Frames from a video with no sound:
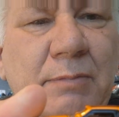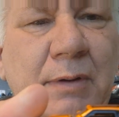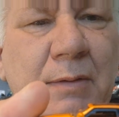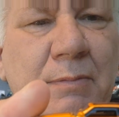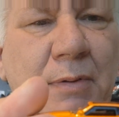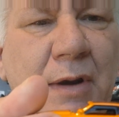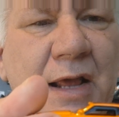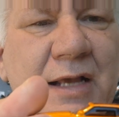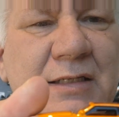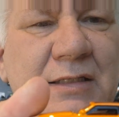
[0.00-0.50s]
be
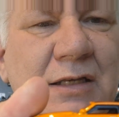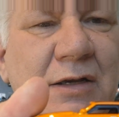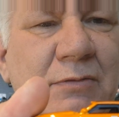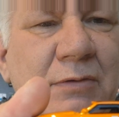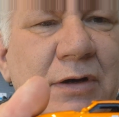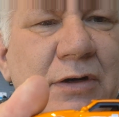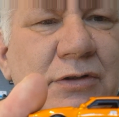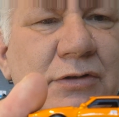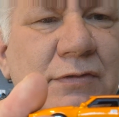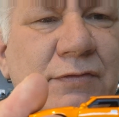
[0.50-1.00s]
plastic
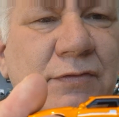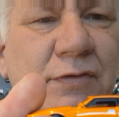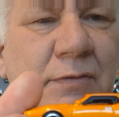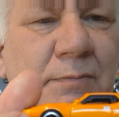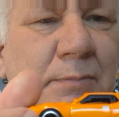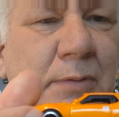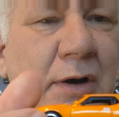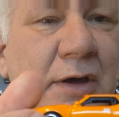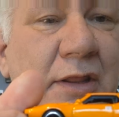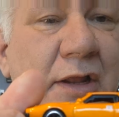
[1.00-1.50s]
wheels
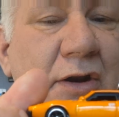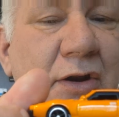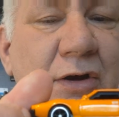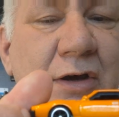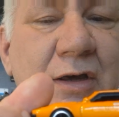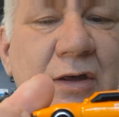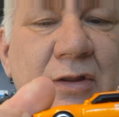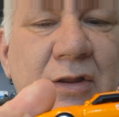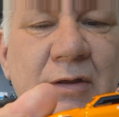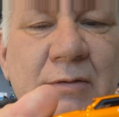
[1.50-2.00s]
by the
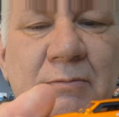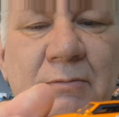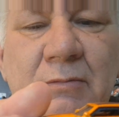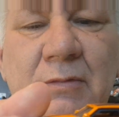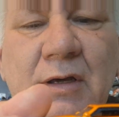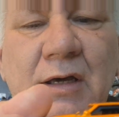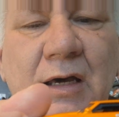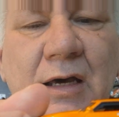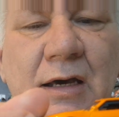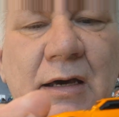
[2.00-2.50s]
look of them,
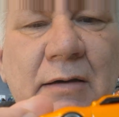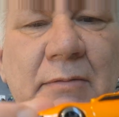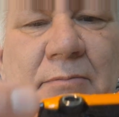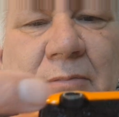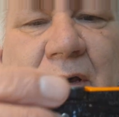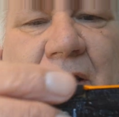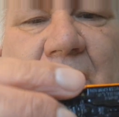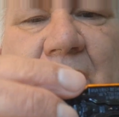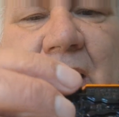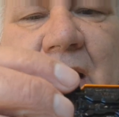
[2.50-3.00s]

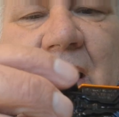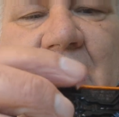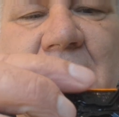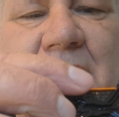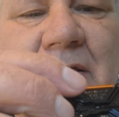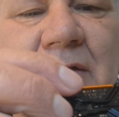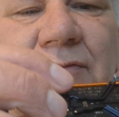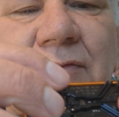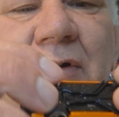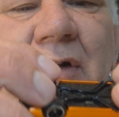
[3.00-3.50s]
but they are
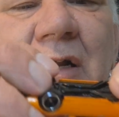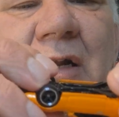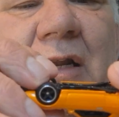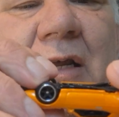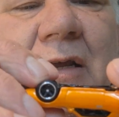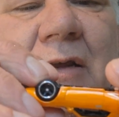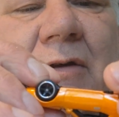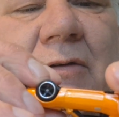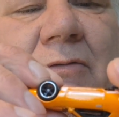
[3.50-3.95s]
definitely